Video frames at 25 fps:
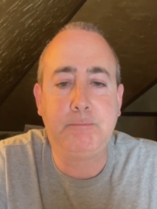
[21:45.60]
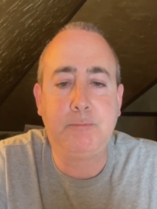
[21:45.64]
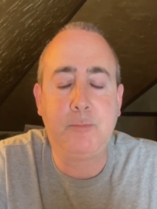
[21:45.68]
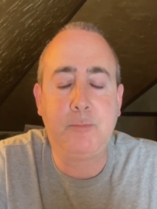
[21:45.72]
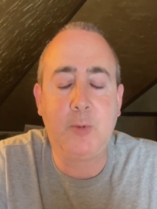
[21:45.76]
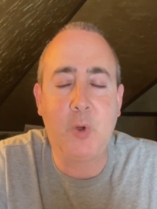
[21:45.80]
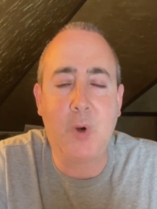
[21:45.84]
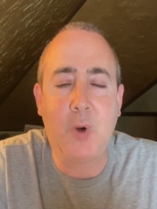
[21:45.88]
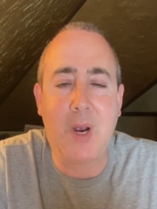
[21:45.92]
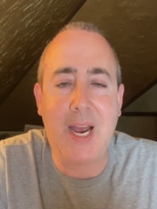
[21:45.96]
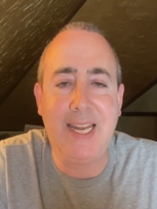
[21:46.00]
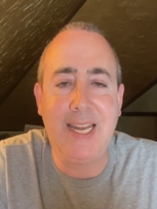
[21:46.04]

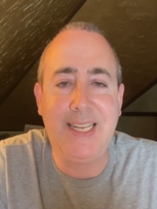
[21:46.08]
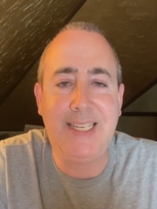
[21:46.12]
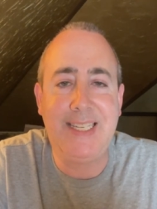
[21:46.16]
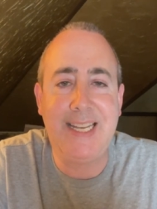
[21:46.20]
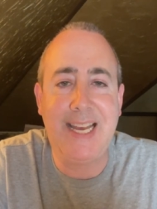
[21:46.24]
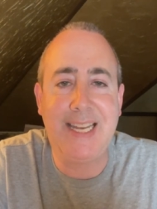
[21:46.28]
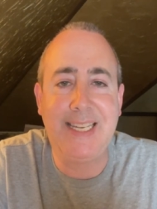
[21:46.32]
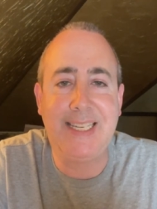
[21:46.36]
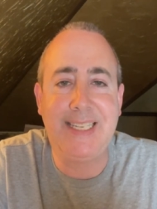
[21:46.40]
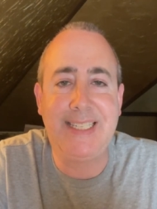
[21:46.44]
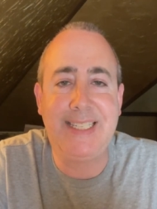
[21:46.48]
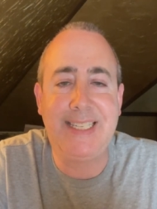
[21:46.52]
Your
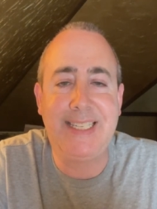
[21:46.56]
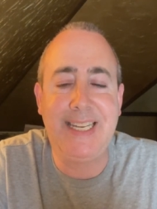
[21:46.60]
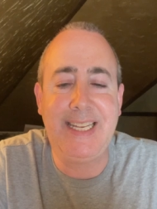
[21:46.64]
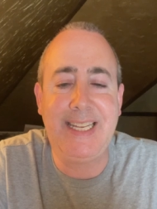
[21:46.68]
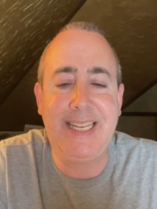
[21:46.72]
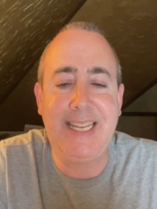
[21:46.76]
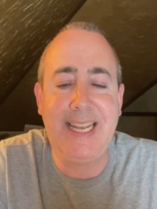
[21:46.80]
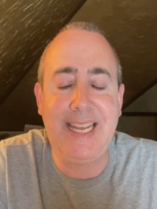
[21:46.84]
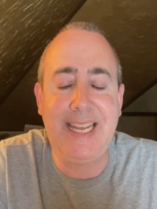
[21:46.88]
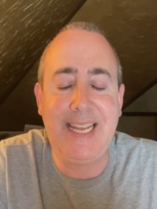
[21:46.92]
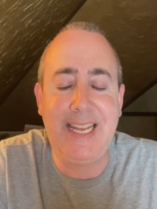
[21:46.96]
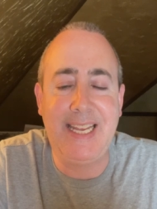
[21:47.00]

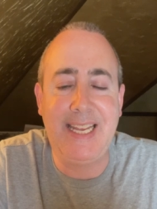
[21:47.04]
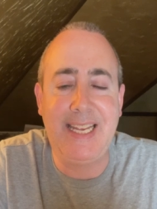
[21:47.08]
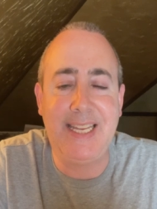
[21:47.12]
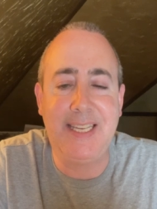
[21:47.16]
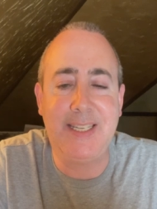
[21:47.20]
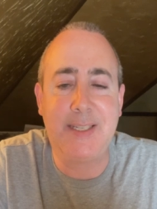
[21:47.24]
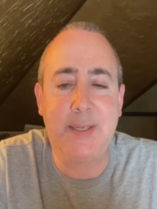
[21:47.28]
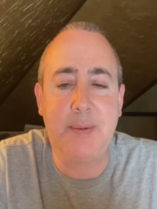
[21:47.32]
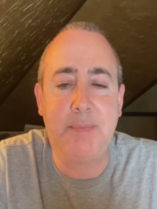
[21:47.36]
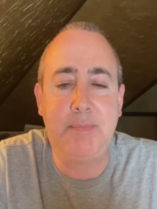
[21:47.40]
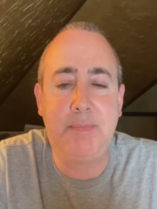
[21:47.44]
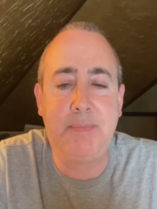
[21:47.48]
identity
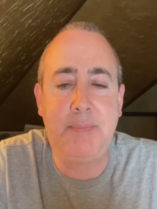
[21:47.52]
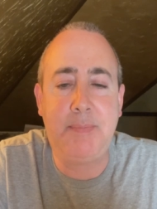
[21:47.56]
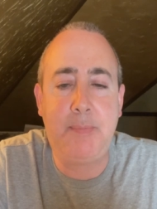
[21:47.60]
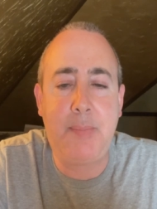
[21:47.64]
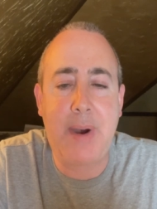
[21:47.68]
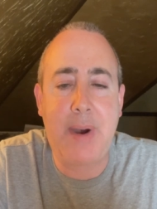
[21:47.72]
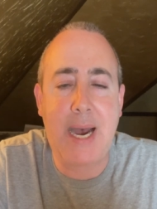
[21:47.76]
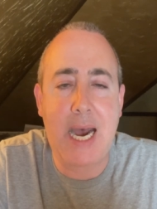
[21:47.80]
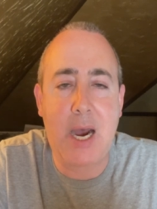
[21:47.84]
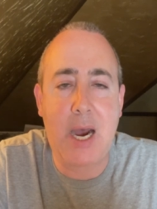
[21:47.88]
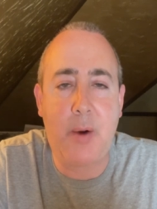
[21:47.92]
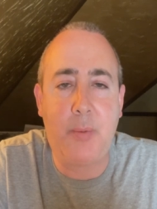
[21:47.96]
is
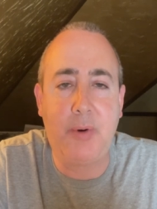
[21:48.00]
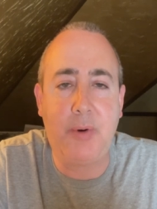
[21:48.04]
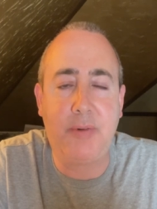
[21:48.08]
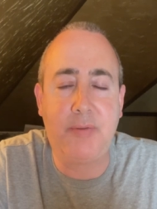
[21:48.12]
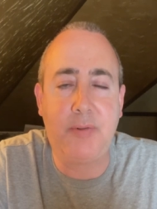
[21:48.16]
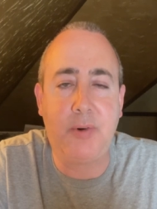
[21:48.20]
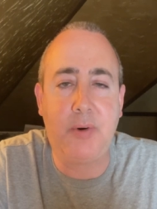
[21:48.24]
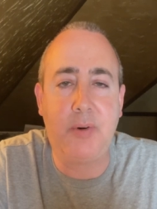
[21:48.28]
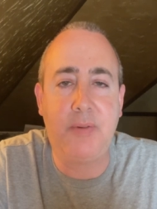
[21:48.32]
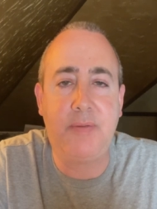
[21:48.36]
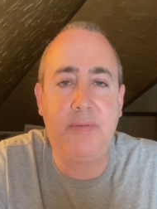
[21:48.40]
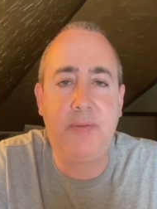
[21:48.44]

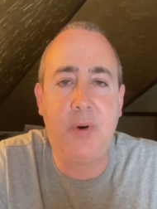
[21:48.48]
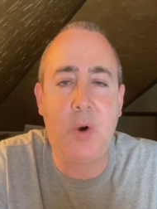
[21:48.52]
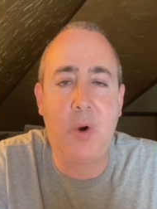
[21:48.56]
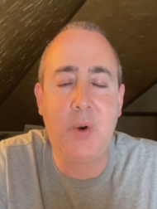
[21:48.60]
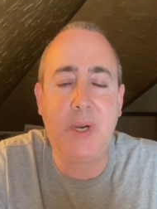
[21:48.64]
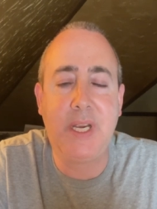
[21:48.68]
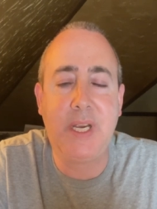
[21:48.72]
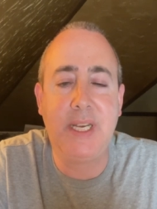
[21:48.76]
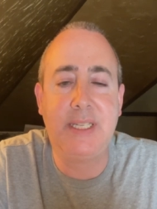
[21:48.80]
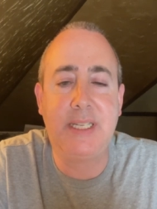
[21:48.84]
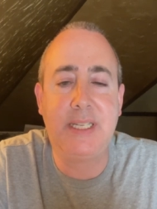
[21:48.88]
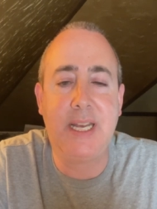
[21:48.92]
powerful.
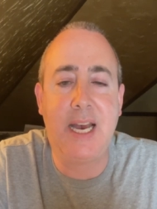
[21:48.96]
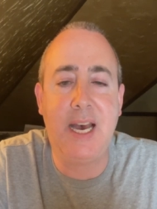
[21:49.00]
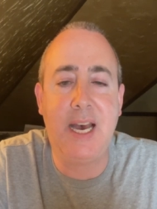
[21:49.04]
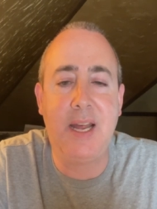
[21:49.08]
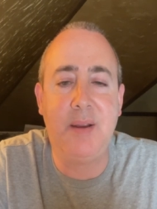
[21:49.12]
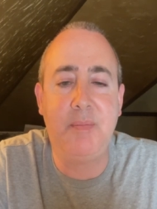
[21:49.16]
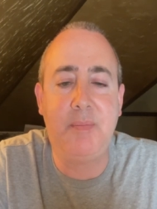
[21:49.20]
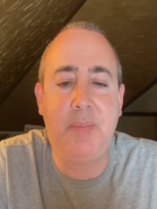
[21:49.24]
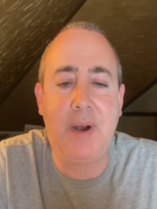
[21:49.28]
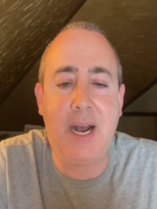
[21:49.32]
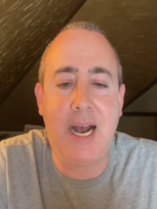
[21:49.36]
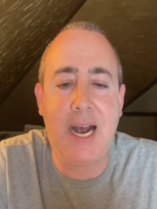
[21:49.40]
Focus
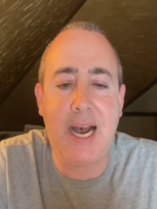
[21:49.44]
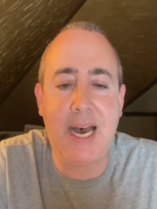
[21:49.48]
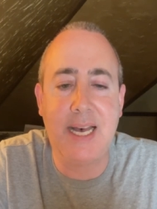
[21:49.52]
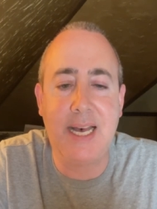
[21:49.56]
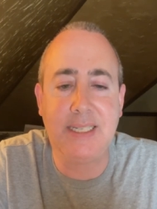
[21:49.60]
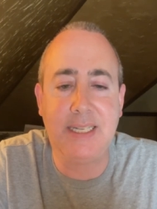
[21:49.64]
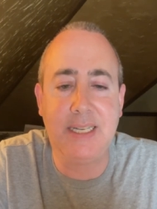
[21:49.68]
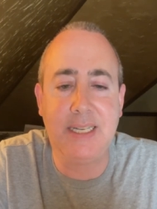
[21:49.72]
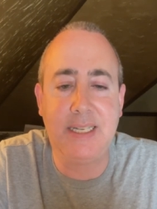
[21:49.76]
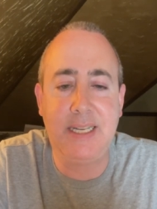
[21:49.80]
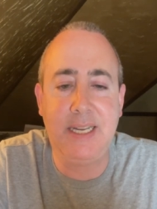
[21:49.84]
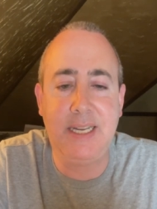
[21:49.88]
on
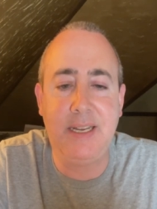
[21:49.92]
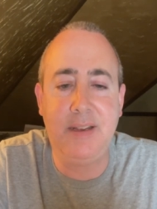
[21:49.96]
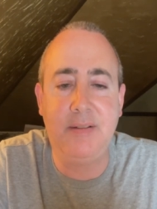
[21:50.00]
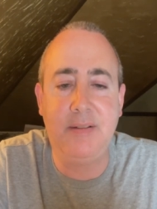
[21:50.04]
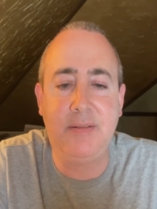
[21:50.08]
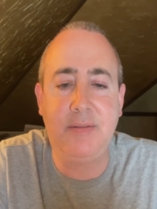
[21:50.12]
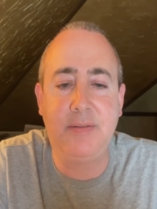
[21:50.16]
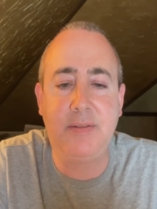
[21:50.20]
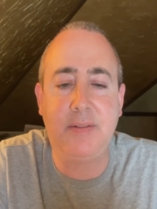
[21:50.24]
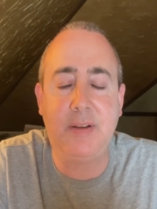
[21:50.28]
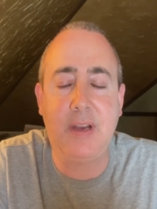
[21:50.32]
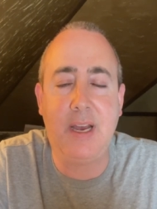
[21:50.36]

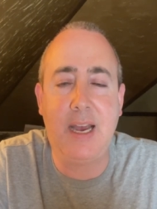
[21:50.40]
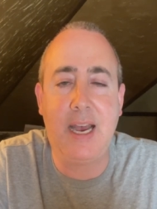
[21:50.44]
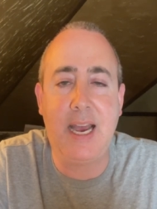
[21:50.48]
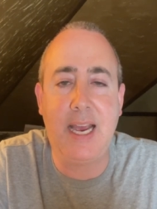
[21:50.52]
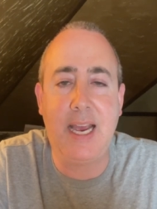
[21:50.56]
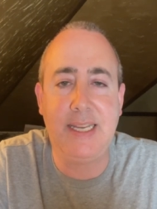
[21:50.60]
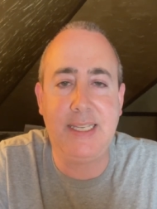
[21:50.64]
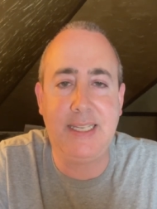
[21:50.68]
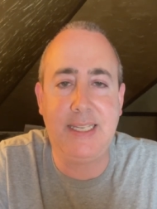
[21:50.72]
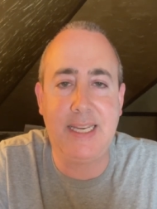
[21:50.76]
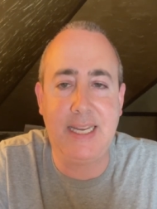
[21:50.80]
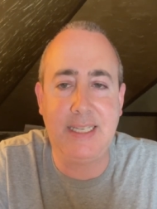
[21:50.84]
positive
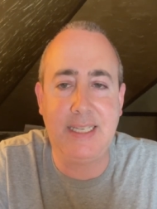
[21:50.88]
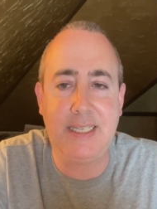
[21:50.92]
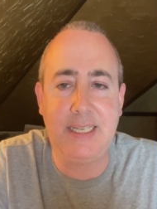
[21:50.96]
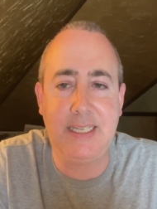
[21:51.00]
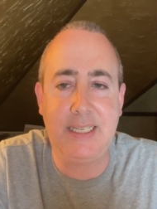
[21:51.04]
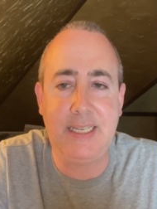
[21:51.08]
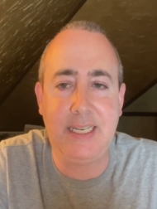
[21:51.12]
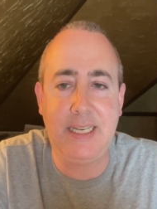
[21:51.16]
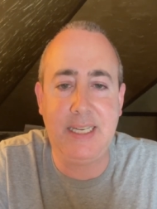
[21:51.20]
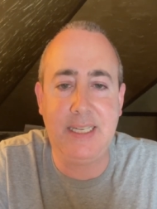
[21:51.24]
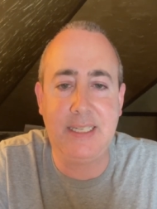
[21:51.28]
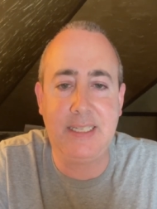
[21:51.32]

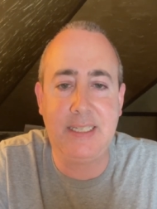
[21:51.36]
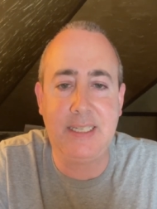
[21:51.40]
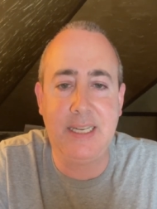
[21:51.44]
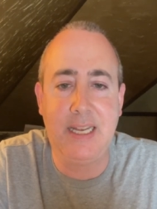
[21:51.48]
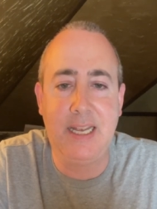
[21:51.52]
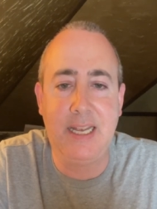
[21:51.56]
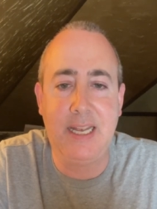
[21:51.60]
identities.